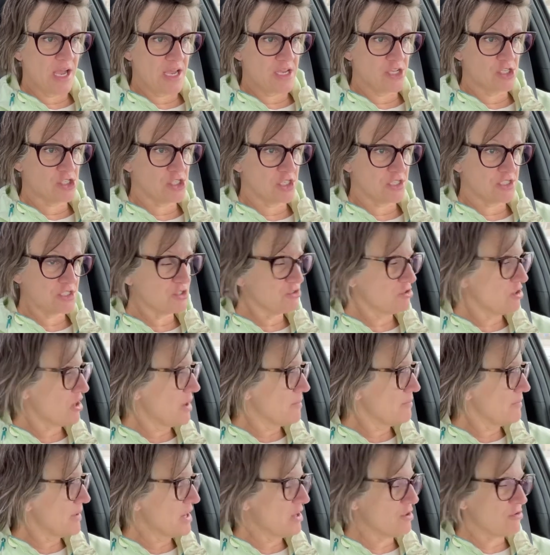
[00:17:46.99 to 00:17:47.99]
I just
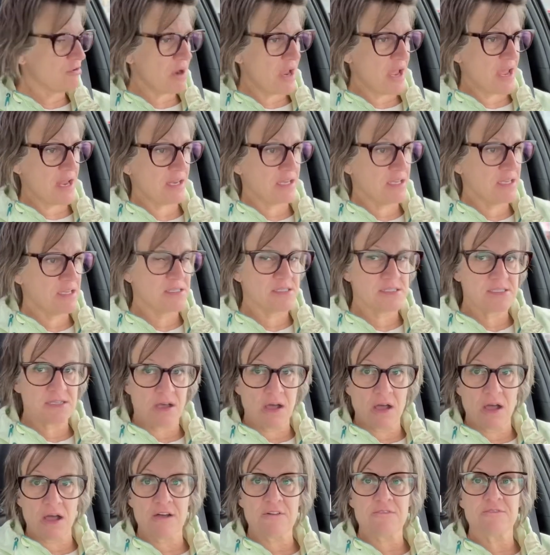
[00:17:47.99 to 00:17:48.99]
dropped my grandkids
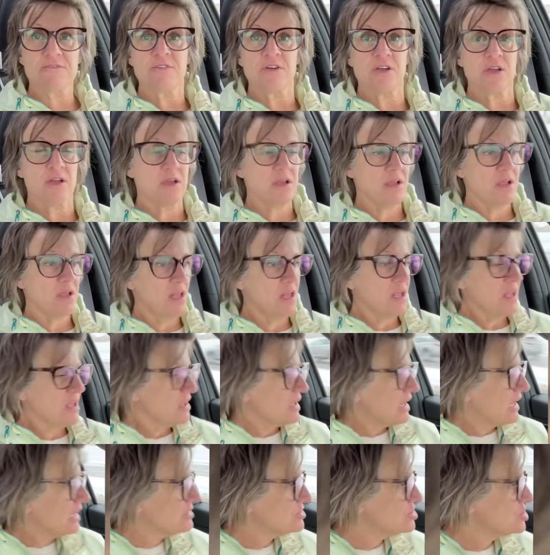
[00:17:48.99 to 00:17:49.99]
off
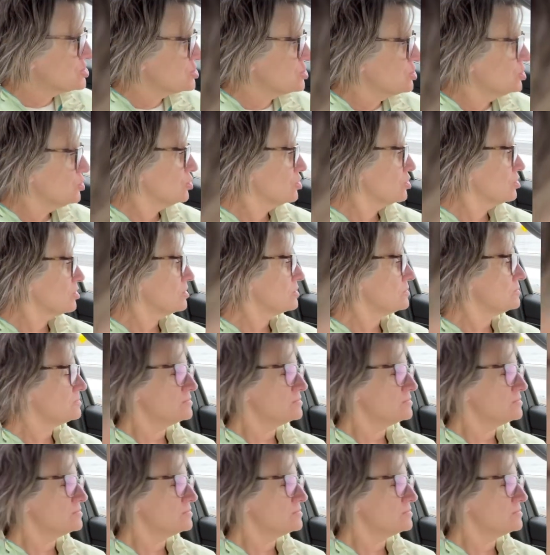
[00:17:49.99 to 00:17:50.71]
at school.